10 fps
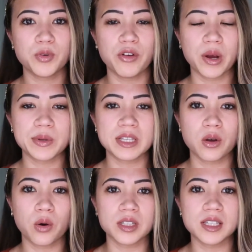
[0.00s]
prerequisite
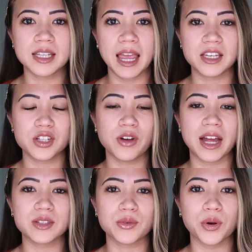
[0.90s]
courses to get into
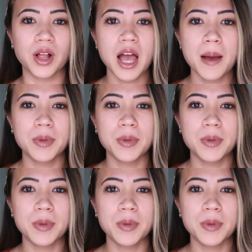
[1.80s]
grad school,